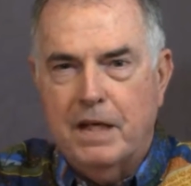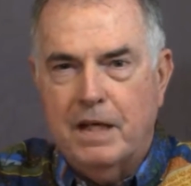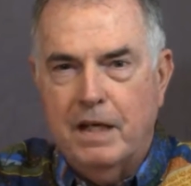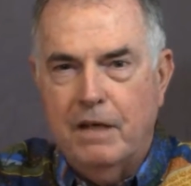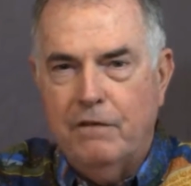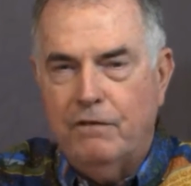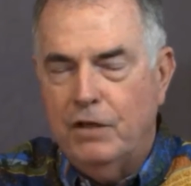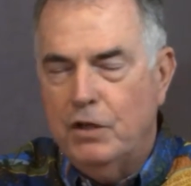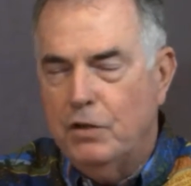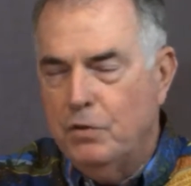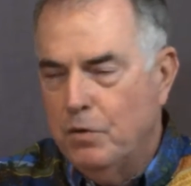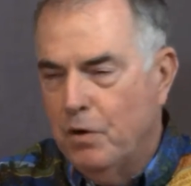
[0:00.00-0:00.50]

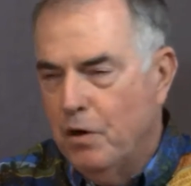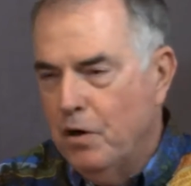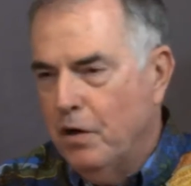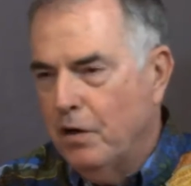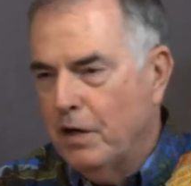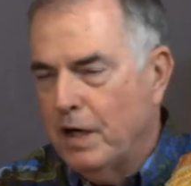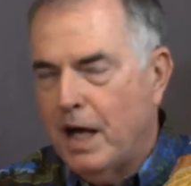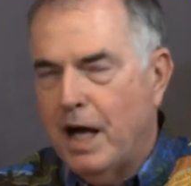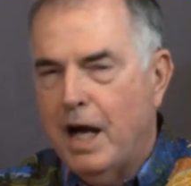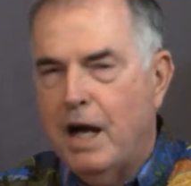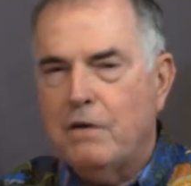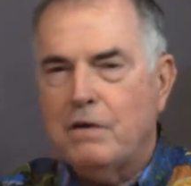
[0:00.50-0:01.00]
if you
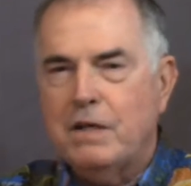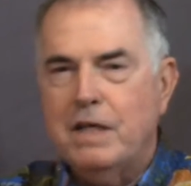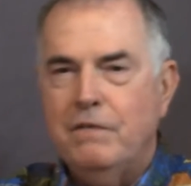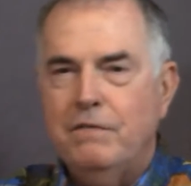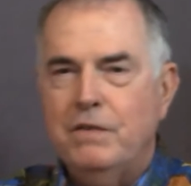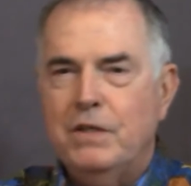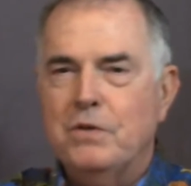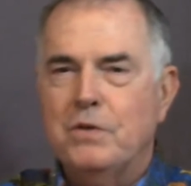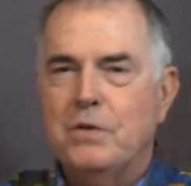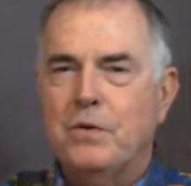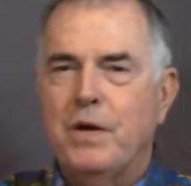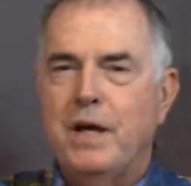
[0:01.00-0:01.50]
want, I'll
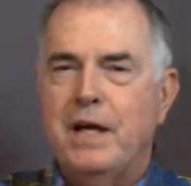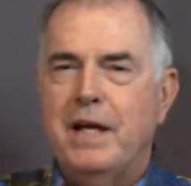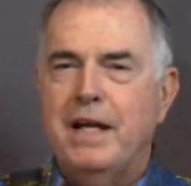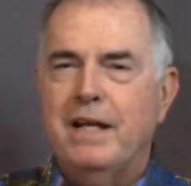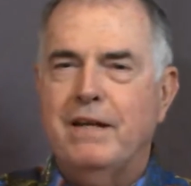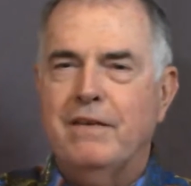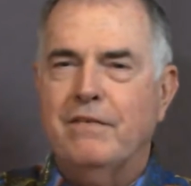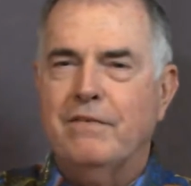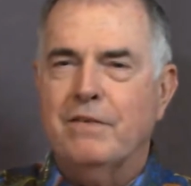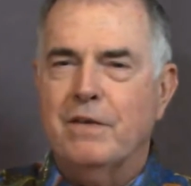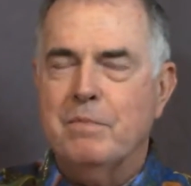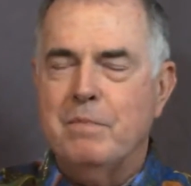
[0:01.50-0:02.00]
give you
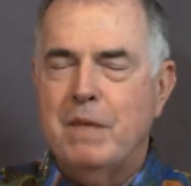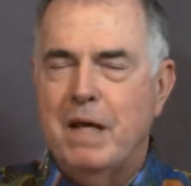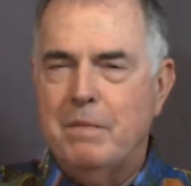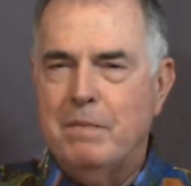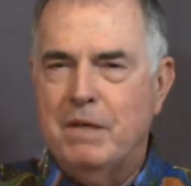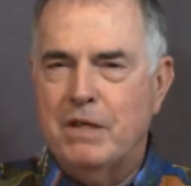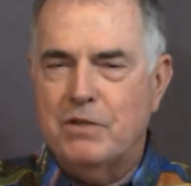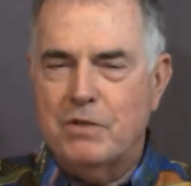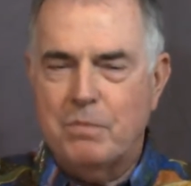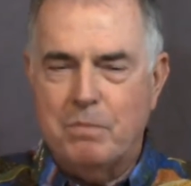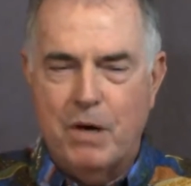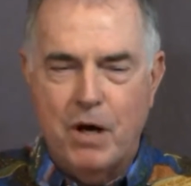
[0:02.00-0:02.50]
credit for
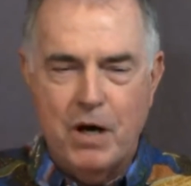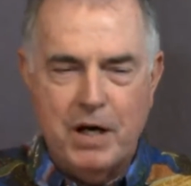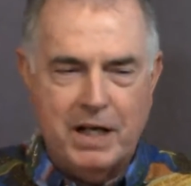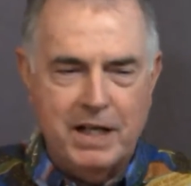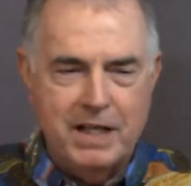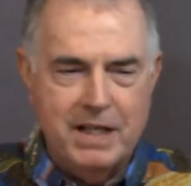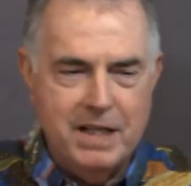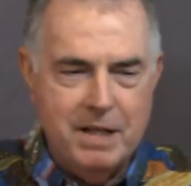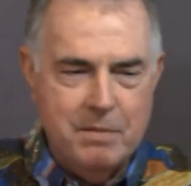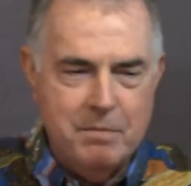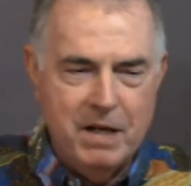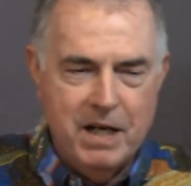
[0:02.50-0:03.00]
maybe
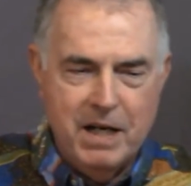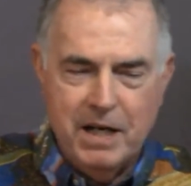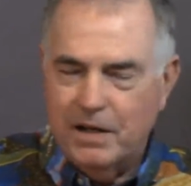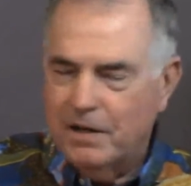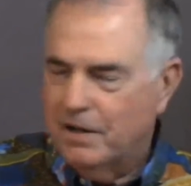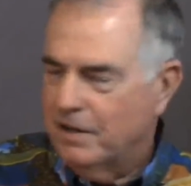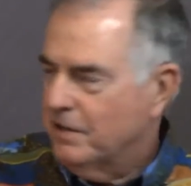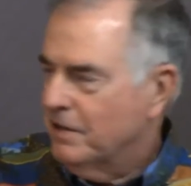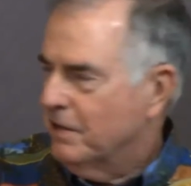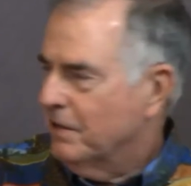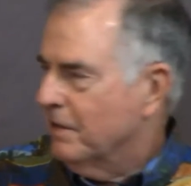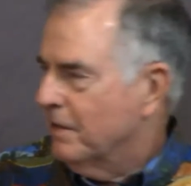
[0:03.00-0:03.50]
sparking the
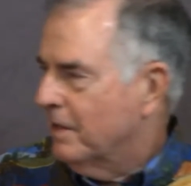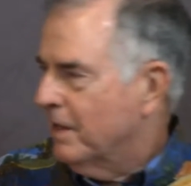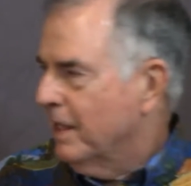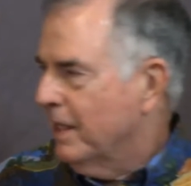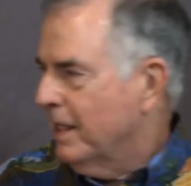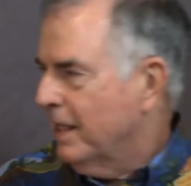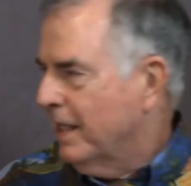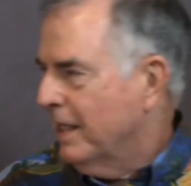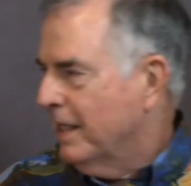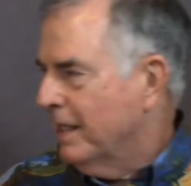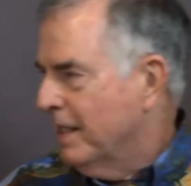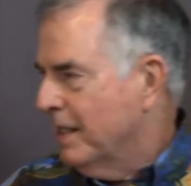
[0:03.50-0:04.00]
mayor to
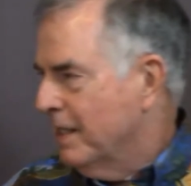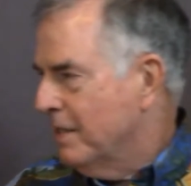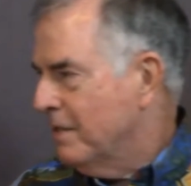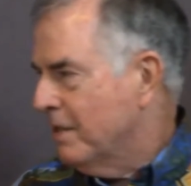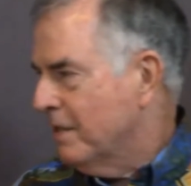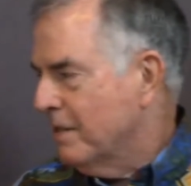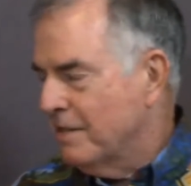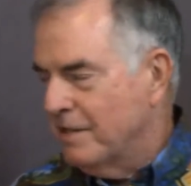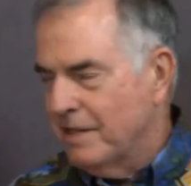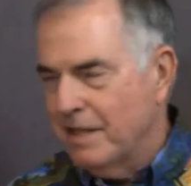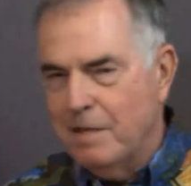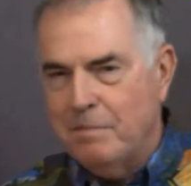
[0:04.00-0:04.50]
thinking
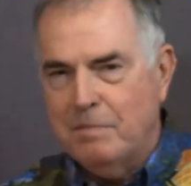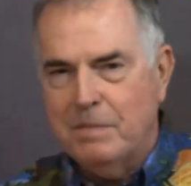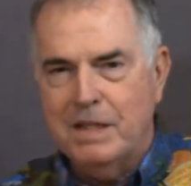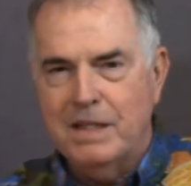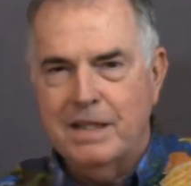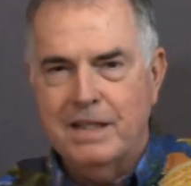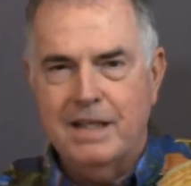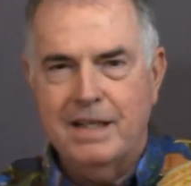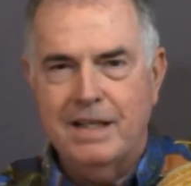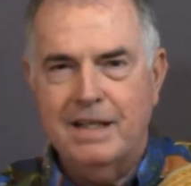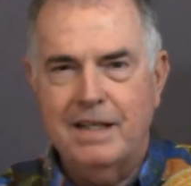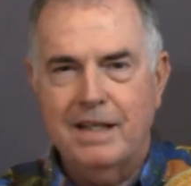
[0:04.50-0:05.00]
this is
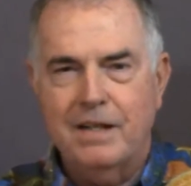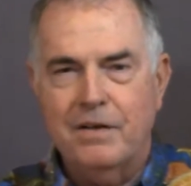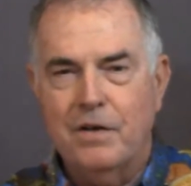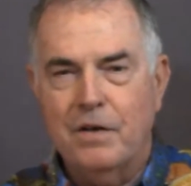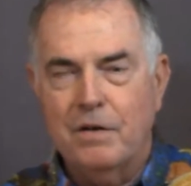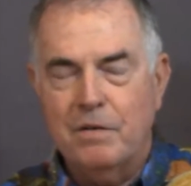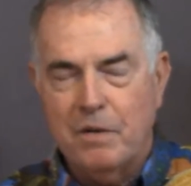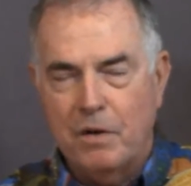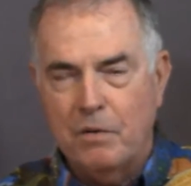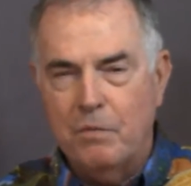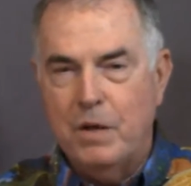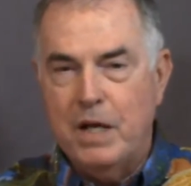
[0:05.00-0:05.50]
something that,
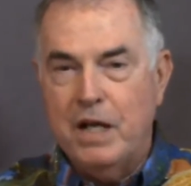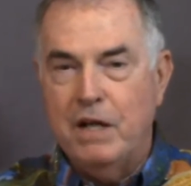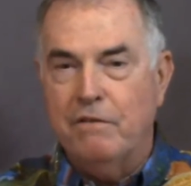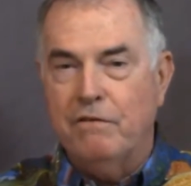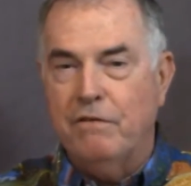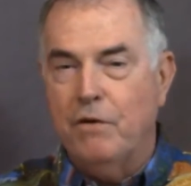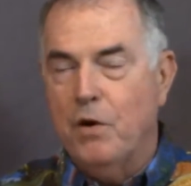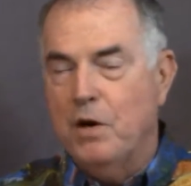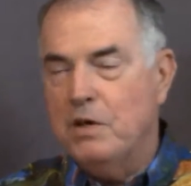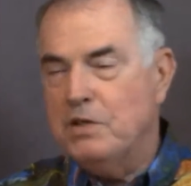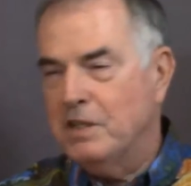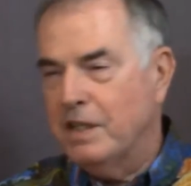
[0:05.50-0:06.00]
or
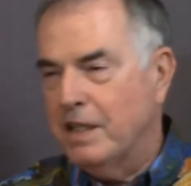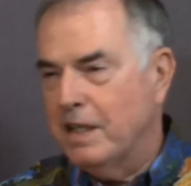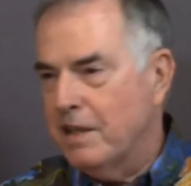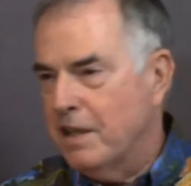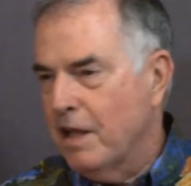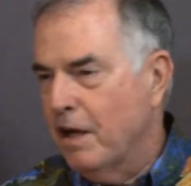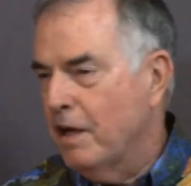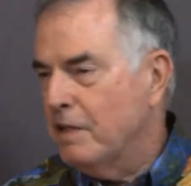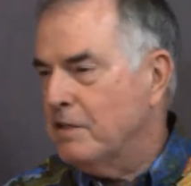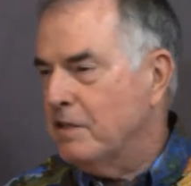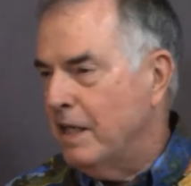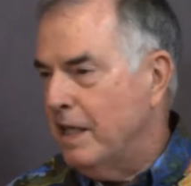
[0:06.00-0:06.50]
reinforcing
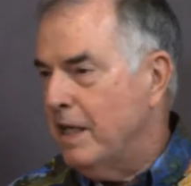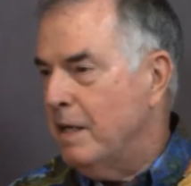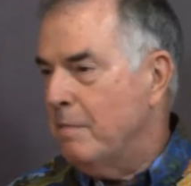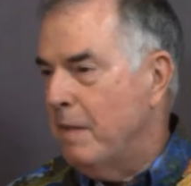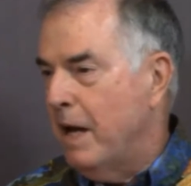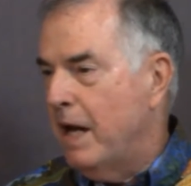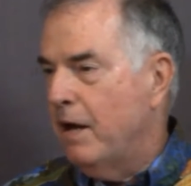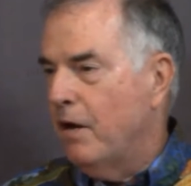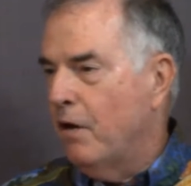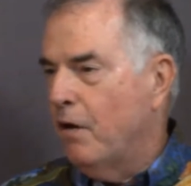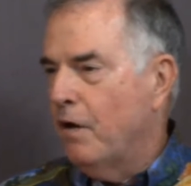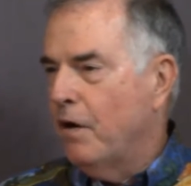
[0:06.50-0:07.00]
thoughts that he
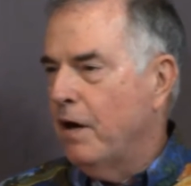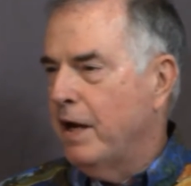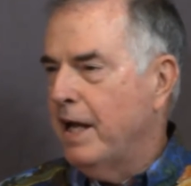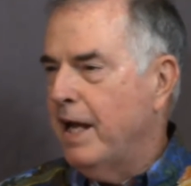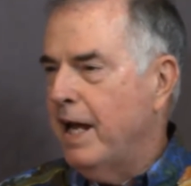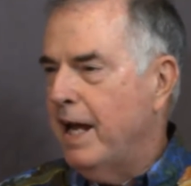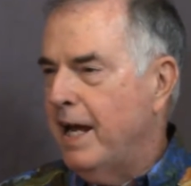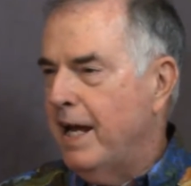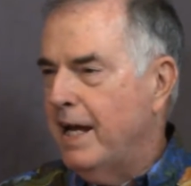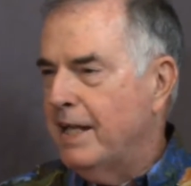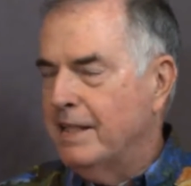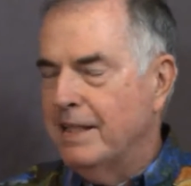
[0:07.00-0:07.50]
may
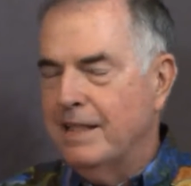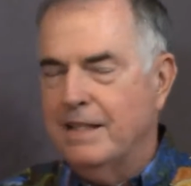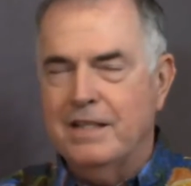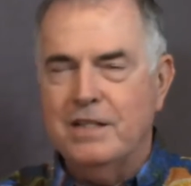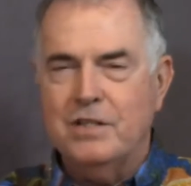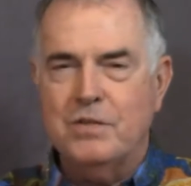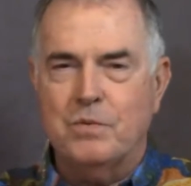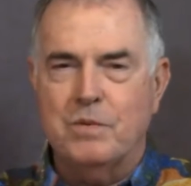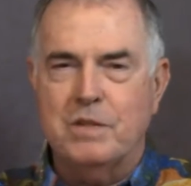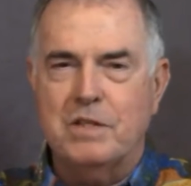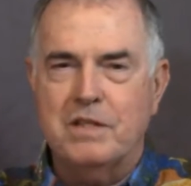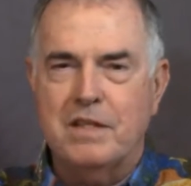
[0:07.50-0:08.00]
already had, that
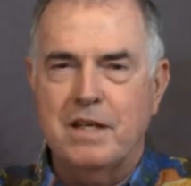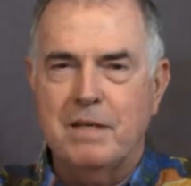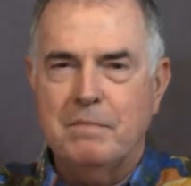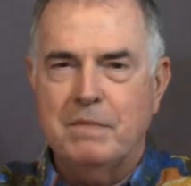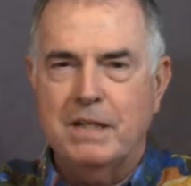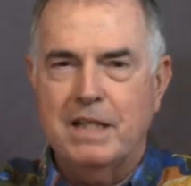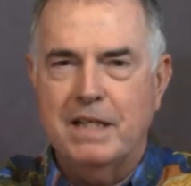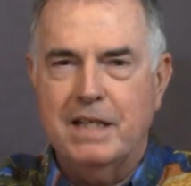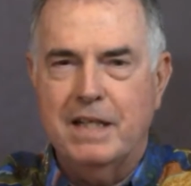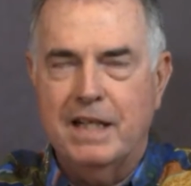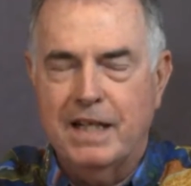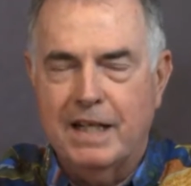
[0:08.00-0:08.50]
this was
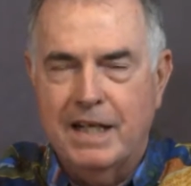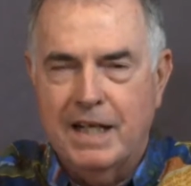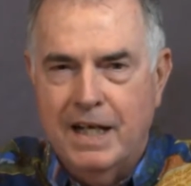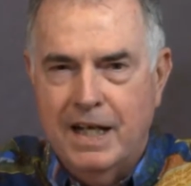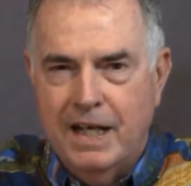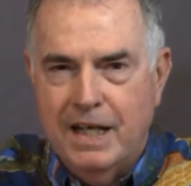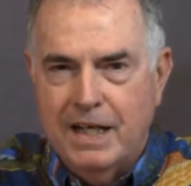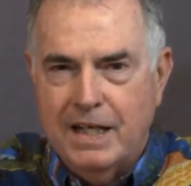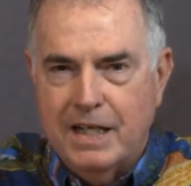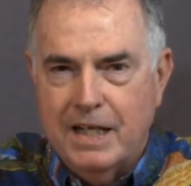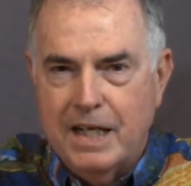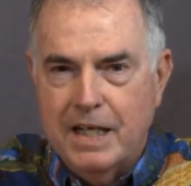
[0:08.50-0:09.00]
something that
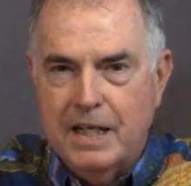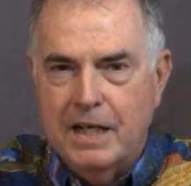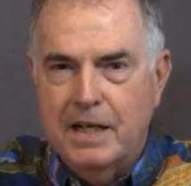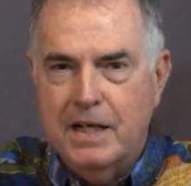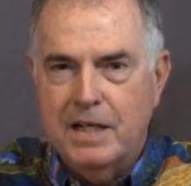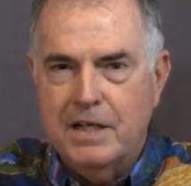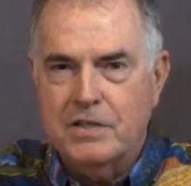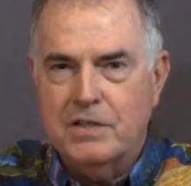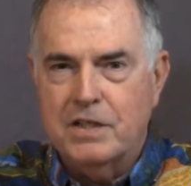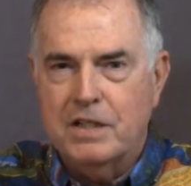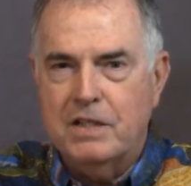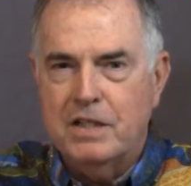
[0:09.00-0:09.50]

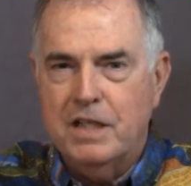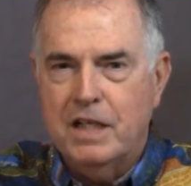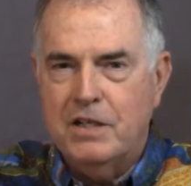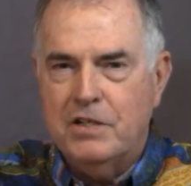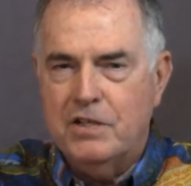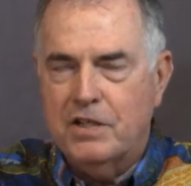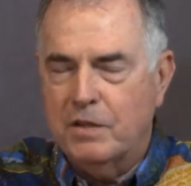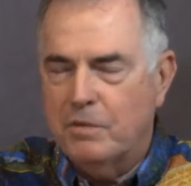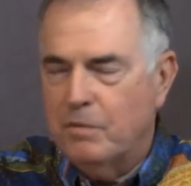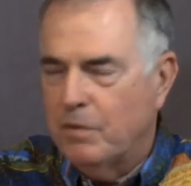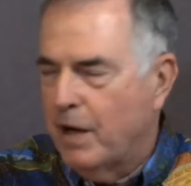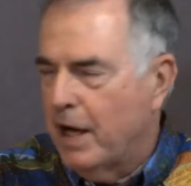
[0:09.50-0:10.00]
needed his
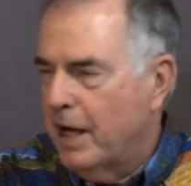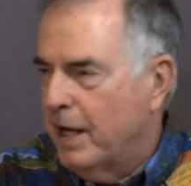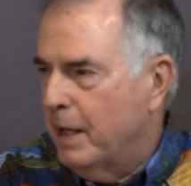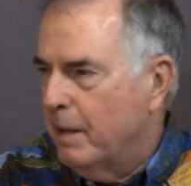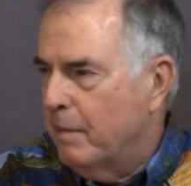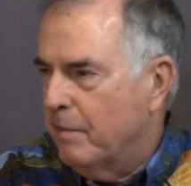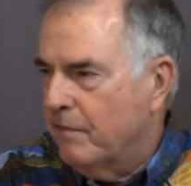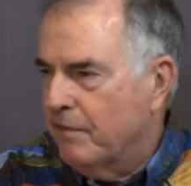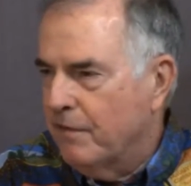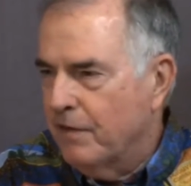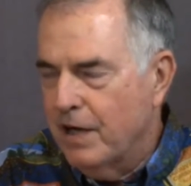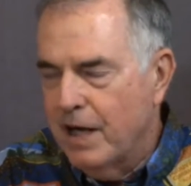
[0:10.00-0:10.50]
attention right
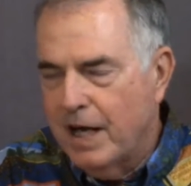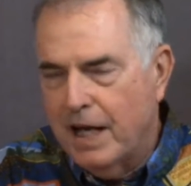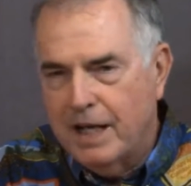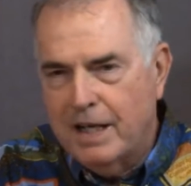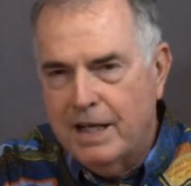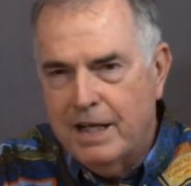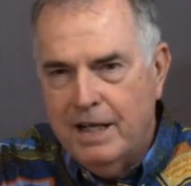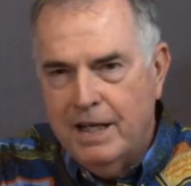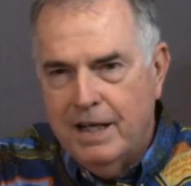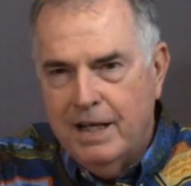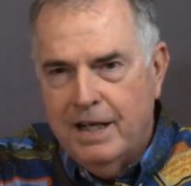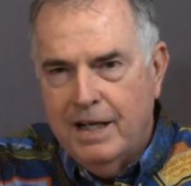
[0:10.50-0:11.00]
up front.